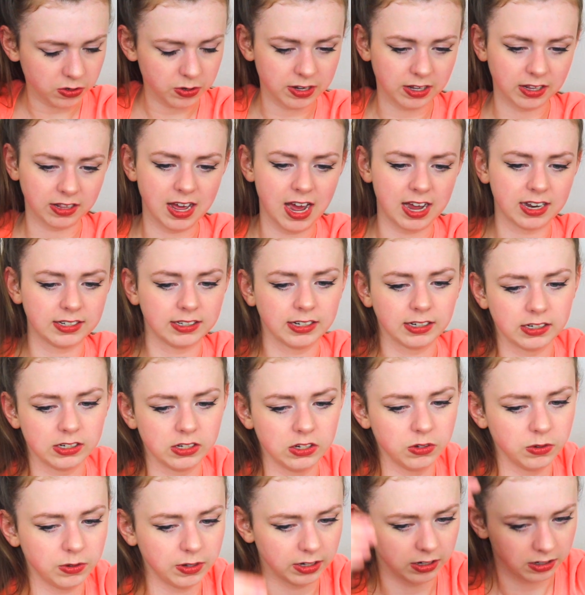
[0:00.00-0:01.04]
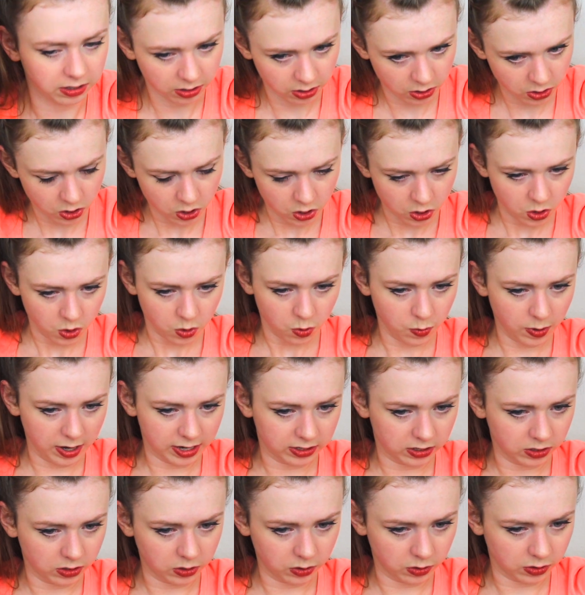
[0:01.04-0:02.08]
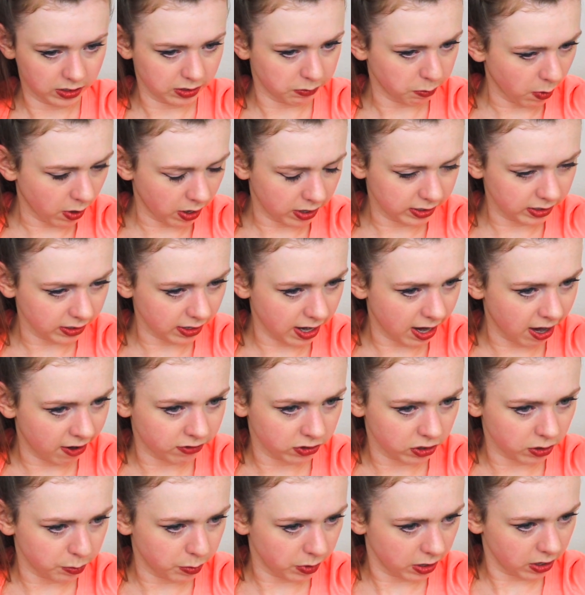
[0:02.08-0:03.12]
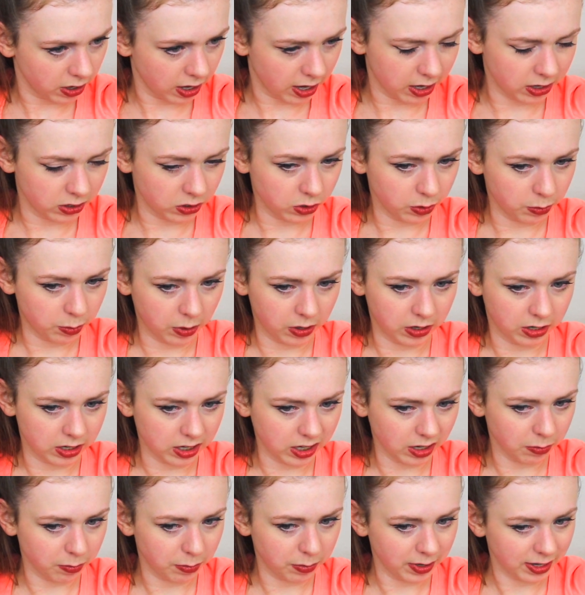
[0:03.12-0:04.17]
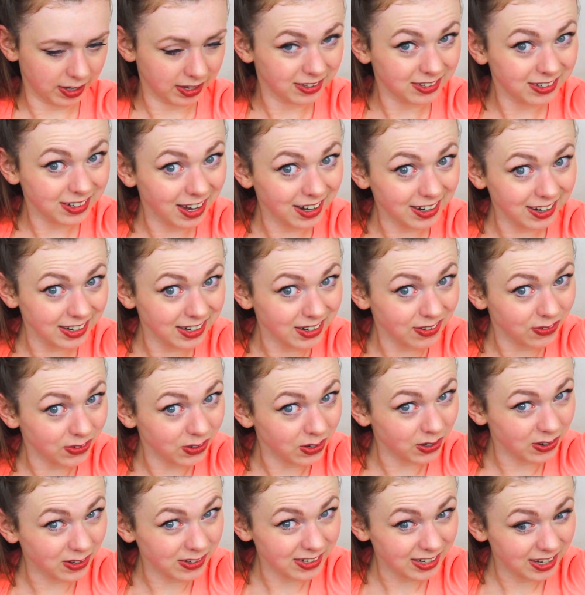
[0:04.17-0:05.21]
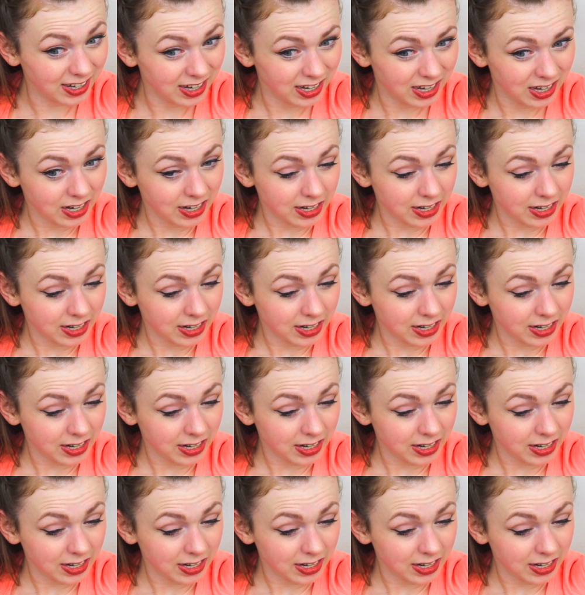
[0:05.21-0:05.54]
doing elastics, you can wait to do this part until after you put your hair into a ponytail, but it's kind of difficult to